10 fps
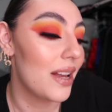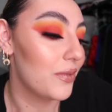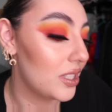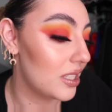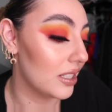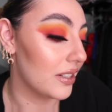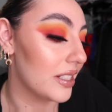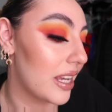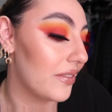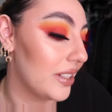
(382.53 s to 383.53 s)
I'm just
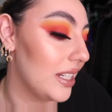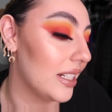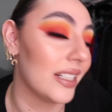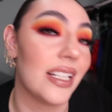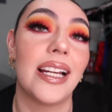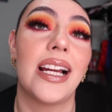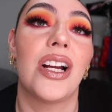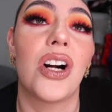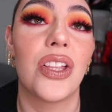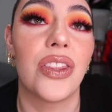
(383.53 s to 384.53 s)
delirious. I haven't eaten. Like, I
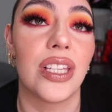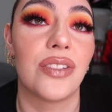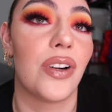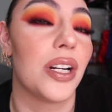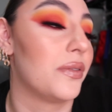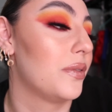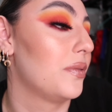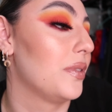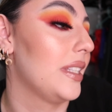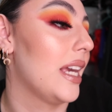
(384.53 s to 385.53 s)
got this far
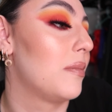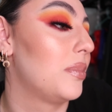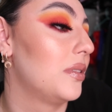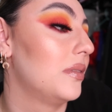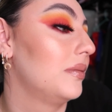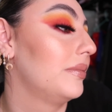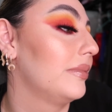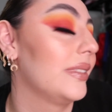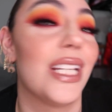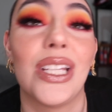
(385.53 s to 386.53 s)
with the apple.
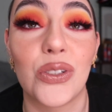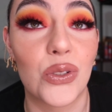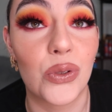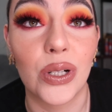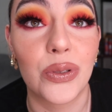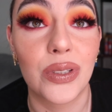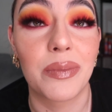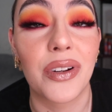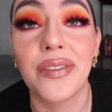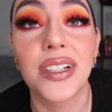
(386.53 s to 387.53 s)
It looks gross.
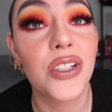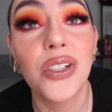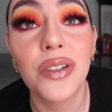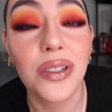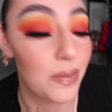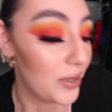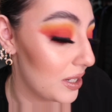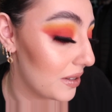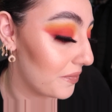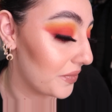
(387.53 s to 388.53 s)
I'm not even going to show you,
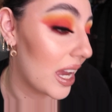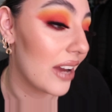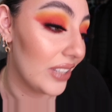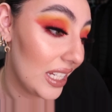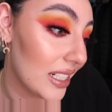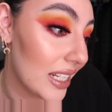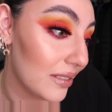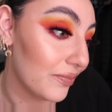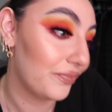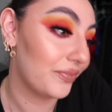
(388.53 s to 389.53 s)
but I haven't eaten it.
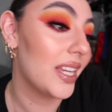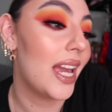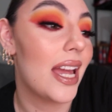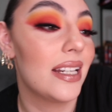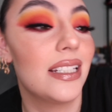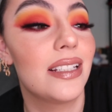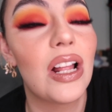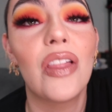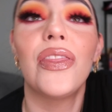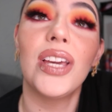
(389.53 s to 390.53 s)
And
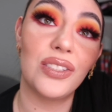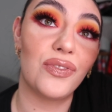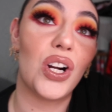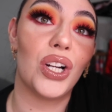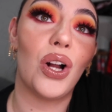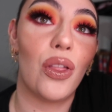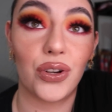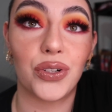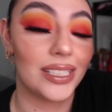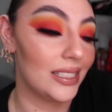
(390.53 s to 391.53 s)
this far on the
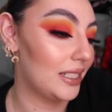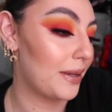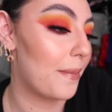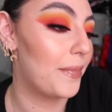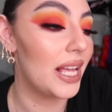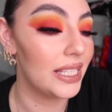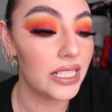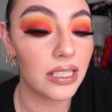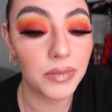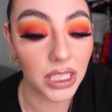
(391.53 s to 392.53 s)
drink. But at
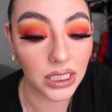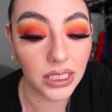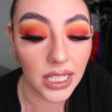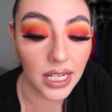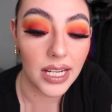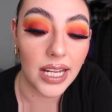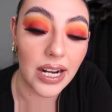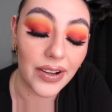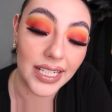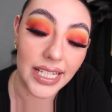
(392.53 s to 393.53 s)
least I'm done.
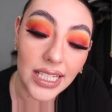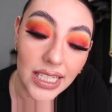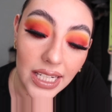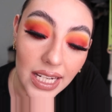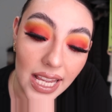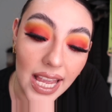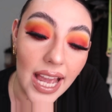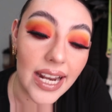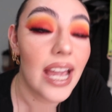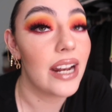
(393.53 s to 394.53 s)
Now I can eat
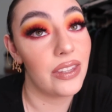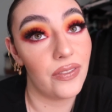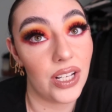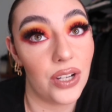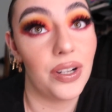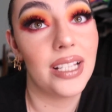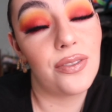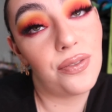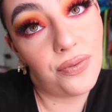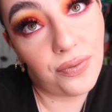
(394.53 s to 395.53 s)
and edit the video.
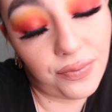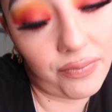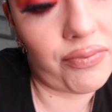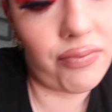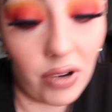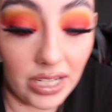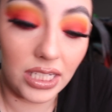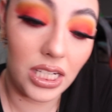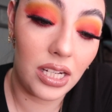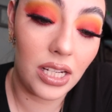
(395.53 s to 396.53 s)
It's what?